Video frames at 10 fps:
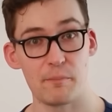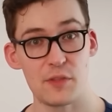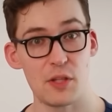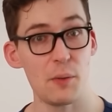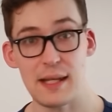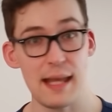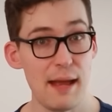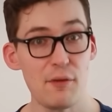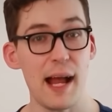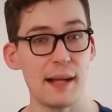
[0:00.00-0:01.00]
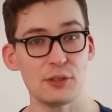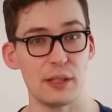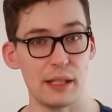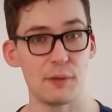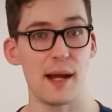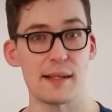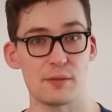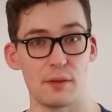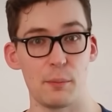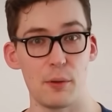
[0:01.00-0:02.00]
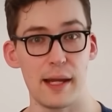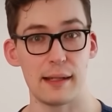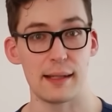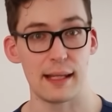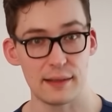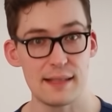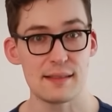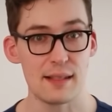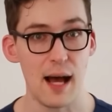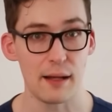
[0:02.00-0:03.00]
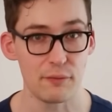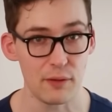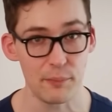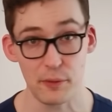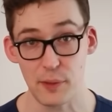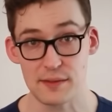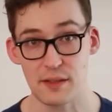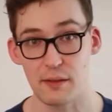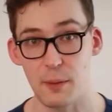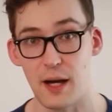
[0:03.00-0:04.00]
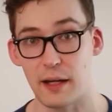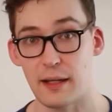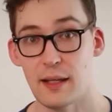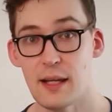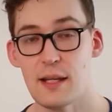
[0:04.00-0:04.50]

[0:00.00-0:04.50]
So it never actually interacts with the brain, at least not from the rest of the body.